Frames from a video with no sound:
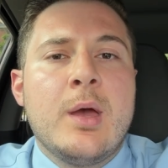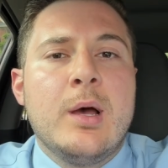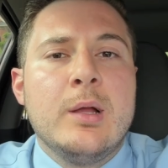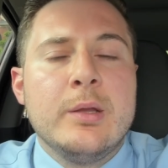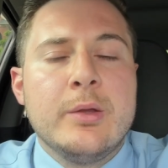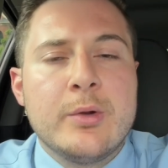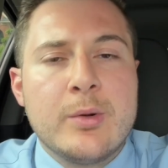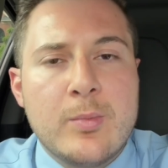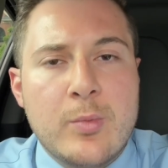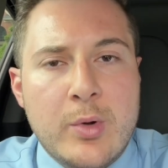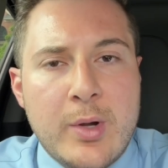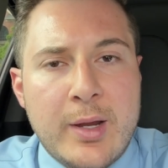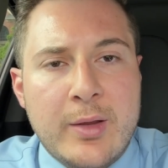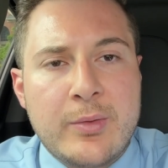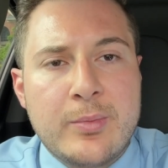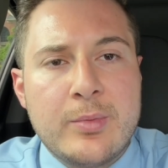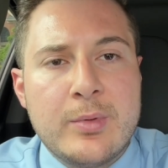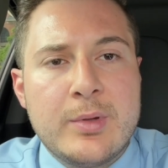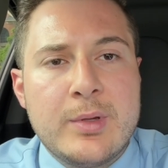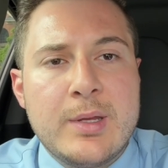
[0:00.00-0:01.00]
a little more
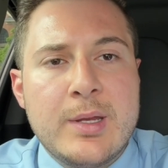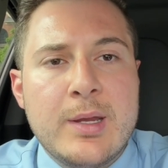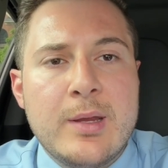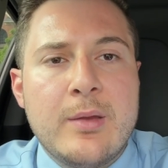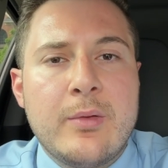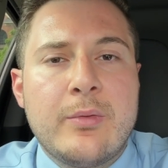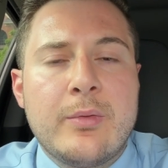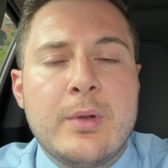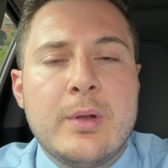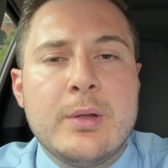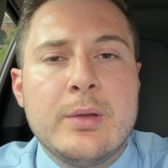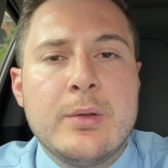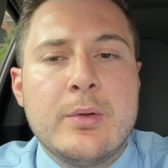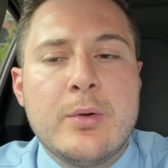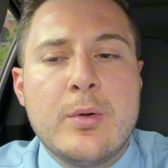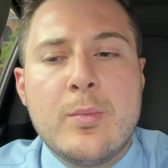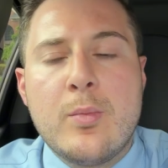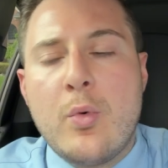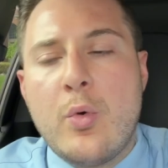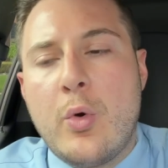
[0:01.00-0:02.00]
expertise, and a
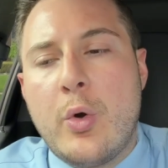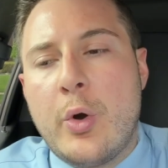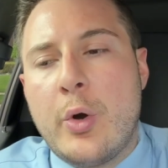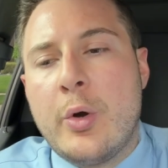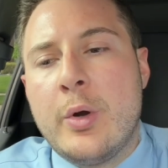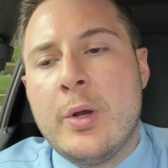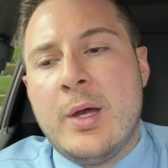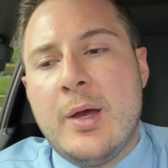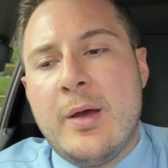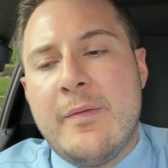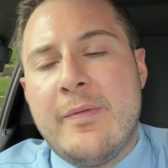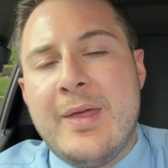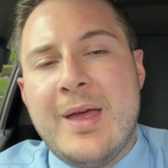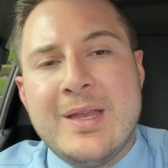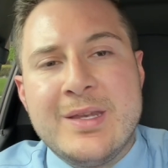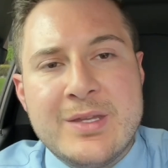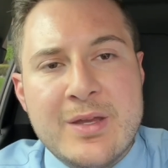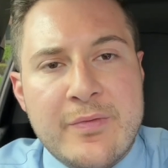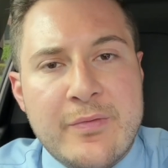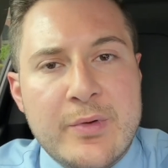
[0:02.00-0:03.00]
little more of
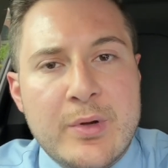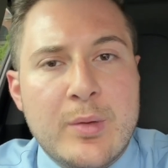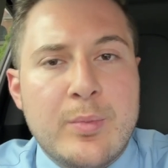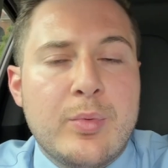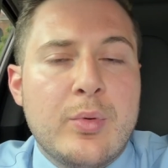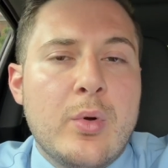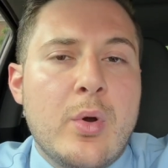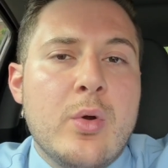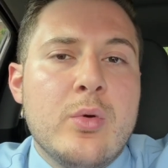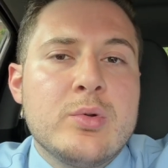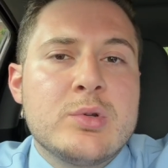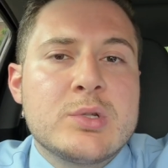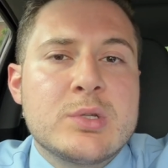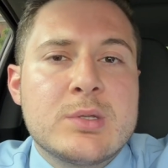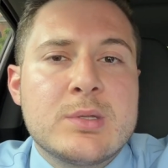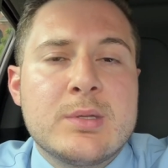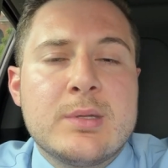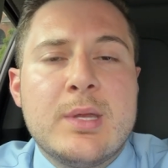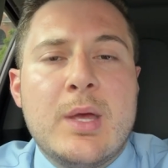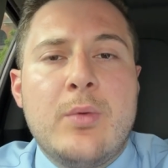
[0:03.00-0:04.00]
that different
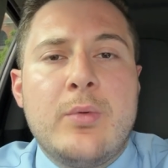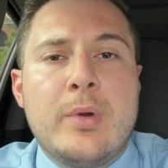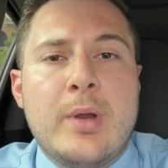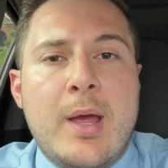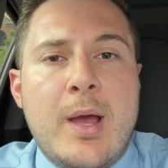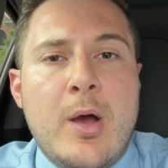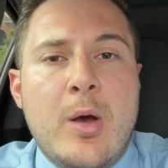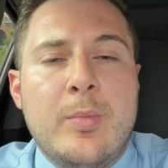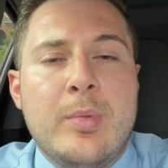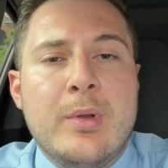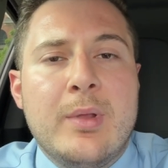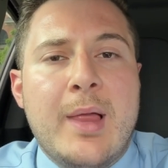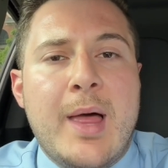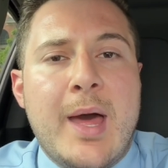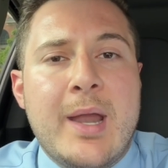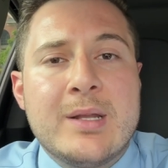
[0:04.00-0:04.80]
approach that would help a lot.